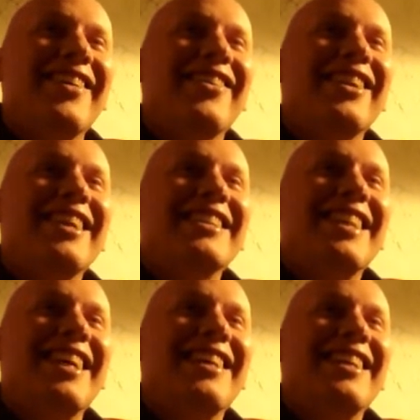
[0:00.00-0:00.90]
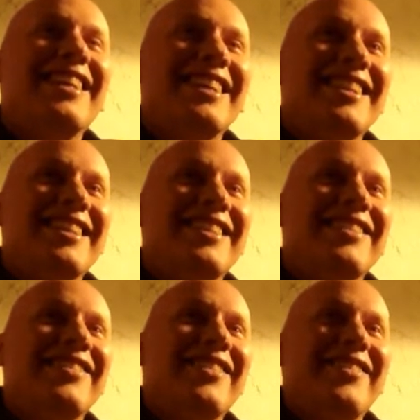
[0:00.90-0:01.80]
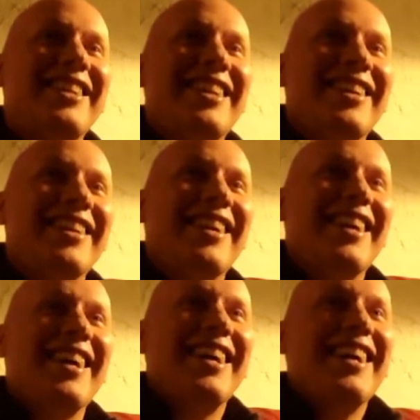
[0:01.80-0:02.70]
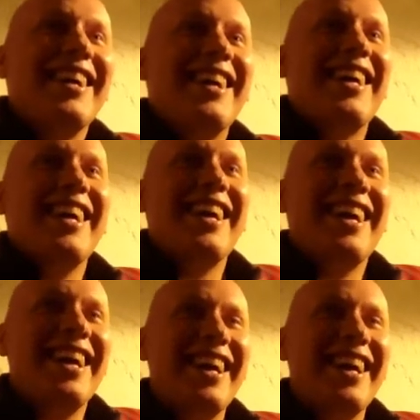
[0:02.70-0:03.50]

Ulrich said you would be here.